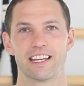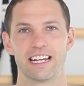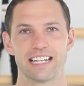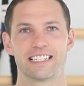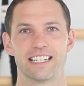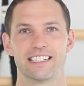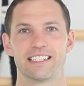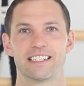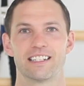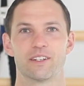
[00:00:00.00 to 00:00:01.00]
In
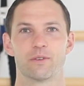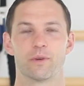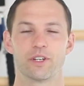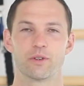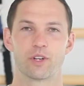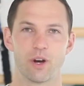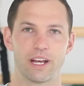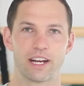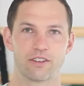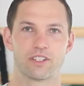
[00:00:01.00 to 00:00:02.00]
essence, when you go
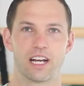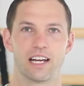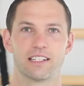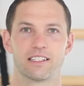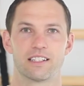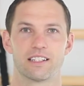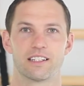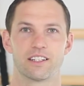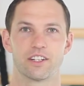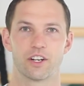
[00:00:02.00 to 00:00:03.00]
to exercise,
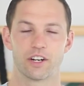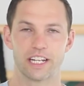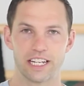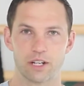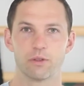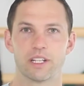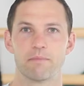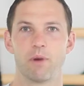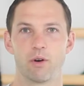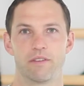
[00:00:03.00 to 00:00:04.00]
you're equally
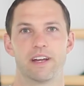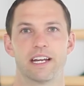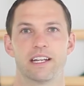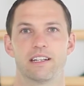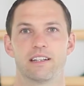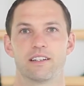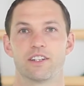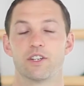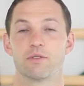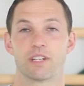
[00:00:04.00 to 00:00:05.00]
motivated
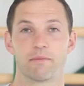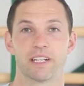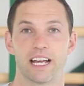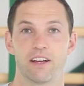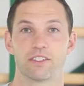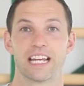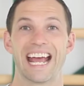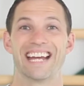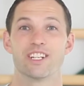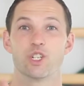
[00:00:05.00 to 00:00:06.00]
to do something else,
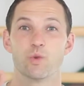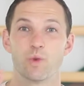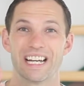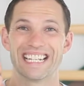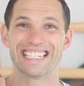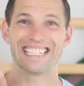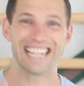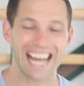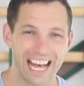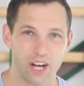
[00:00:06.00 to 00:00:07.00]
and you
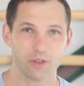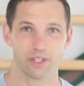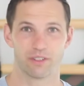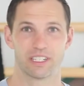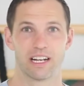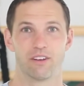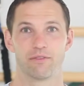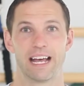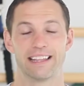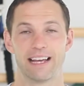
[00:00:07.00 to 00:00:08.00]
tell yourself
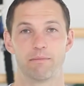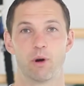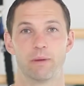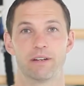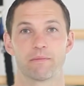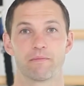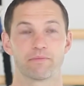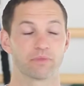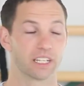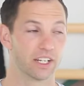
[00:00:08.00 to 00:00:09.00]
at that moment,
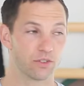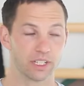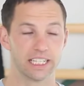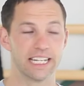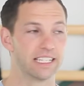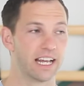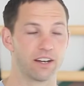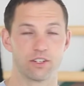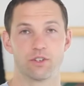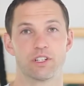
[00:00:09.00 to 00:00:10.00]
it's really easy,
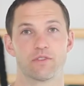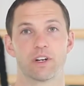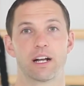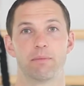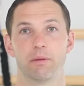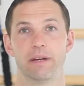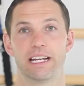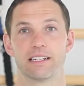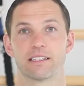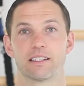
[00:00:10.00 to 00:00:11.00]
I'll just do this for a couple of
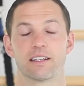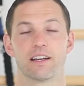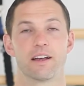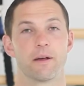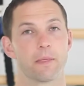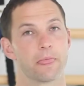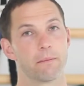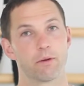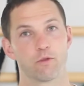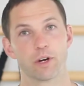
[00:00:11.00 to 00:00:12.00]
minutes.
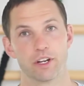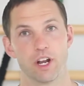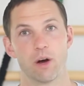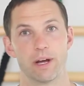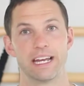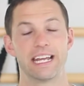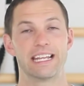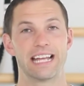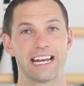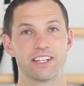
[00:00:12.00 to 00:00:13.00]
And before you know it,
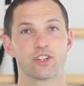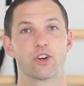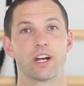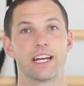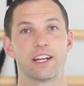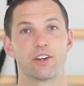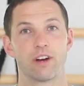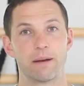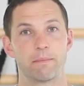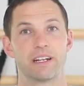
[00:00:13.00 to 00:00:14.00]
that has created a
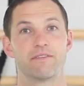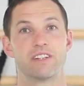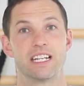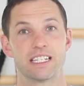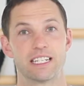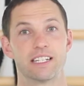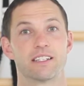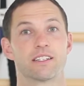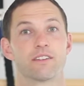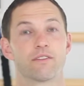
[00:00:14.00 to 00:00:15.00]
great bit of
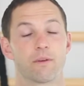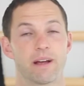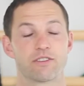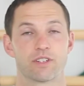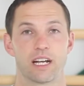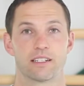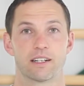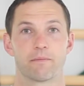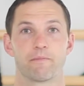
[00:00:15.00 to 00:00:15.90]
distance from exercising.